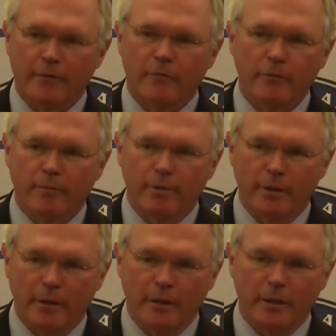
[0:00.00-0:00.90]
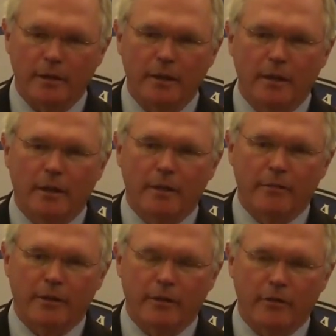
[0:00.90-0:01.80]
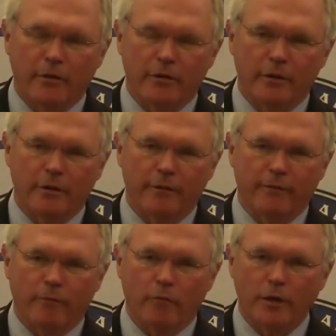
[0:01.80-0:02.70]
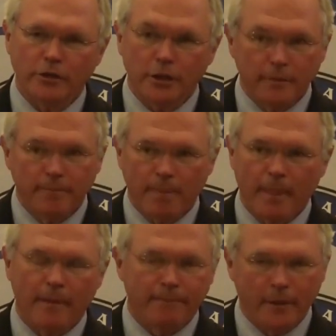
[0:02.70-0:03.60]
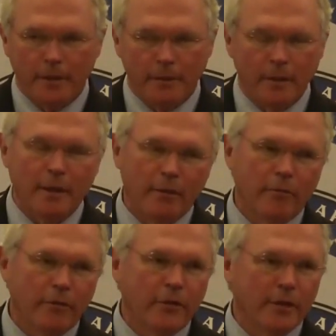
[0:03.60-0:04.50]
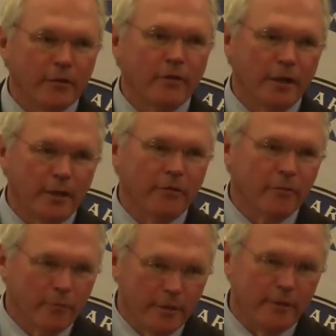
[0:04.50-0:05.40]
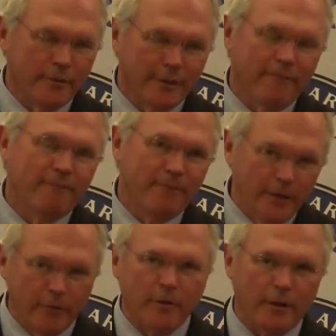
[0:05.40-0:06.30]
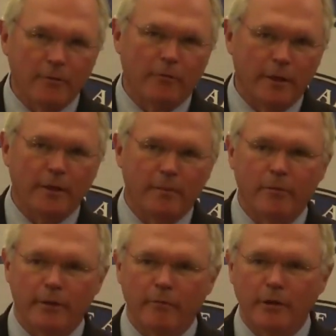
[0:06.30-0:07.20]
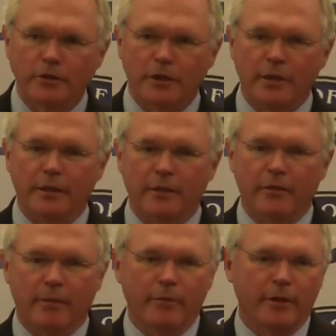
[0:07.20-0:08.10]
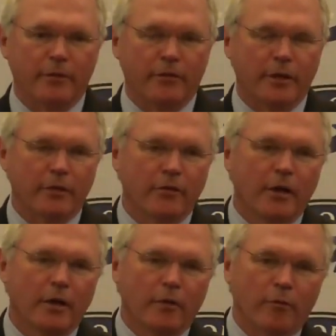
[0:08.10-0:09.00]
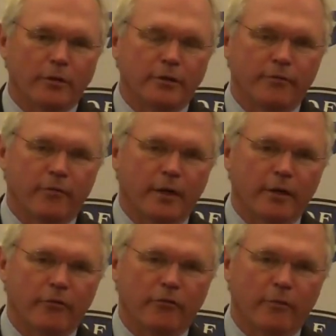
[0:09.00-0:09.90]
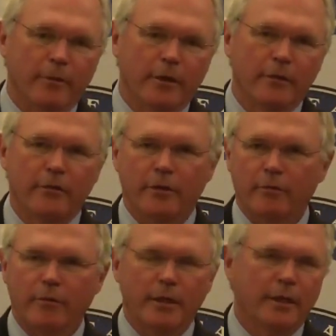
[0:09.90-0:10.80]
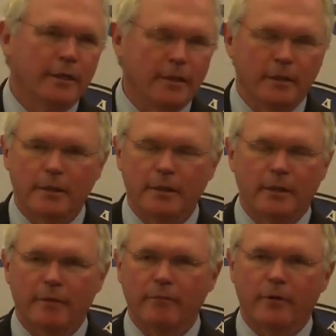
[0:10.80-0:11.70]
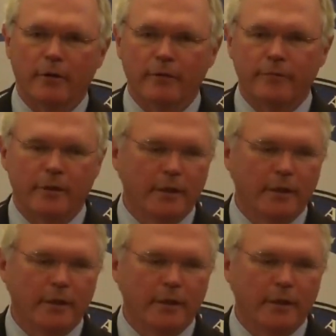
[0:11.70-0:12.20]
group, consisting of Russia. And I always think it's nice when you can figure out a way to bring Russia into some of these things. Russia, France, Germany, the UN, Italy got involved,